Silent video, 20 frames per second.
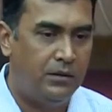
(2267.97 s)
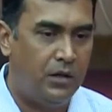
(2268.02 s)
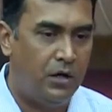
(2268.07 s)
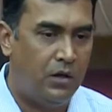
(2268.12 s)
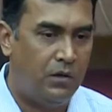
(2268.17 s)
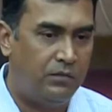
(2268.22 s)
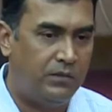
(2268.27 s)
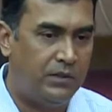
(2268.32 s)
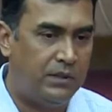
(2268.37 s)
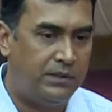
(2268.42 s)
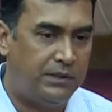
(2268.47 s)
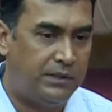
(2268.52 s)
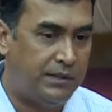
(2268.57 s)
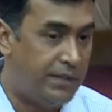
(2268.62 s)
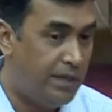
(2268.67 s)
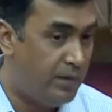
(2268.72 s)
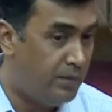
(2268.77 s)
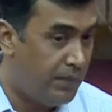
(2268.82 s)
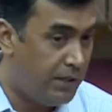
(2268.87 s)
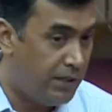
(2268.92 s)
of the
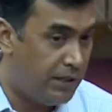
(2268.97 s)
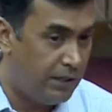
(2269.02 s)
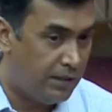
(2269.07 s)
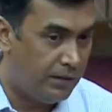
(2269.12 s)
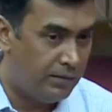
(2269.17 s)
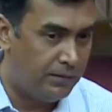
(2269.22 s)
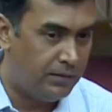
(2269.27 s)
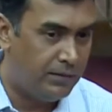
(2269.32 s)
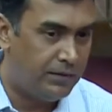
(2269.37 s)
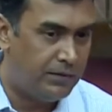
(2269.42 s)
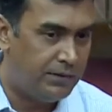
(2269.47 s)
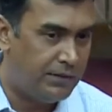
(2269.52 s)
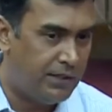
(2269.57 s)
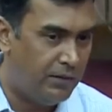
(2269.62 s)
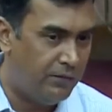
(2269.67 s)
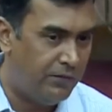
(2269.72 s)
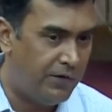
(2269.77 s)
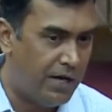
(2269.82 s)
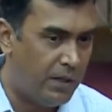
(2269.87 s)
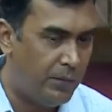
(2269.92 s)
same DNA,
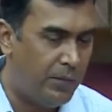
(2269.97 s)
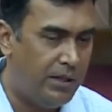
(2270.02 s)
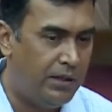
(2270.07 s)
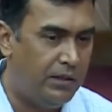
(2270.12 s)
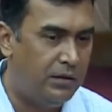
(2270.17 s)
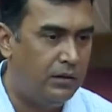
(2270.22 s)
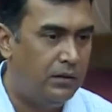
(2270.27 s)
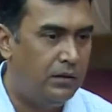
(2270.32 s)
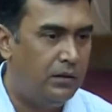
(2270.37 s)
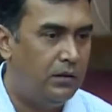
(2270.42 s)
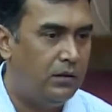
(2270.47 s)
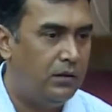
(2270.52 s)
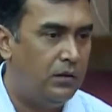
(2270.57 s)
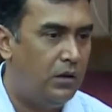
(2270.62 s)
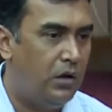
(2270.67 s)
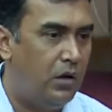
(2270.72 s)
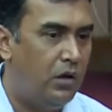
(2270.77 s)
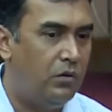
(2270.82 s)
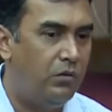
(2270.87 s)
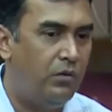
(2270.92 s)
same fragment
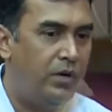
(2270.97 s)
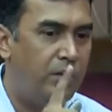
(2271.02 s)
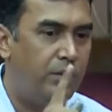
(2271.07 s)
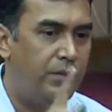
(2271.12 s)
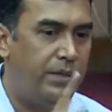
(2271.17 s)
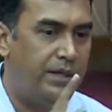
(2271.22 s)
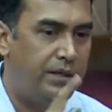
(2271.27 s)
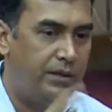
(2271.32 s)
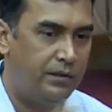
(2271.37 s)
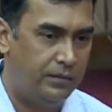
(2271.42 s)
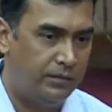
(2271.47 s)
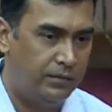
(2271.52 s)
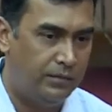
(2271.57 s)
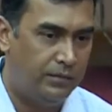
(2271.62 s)
on one bead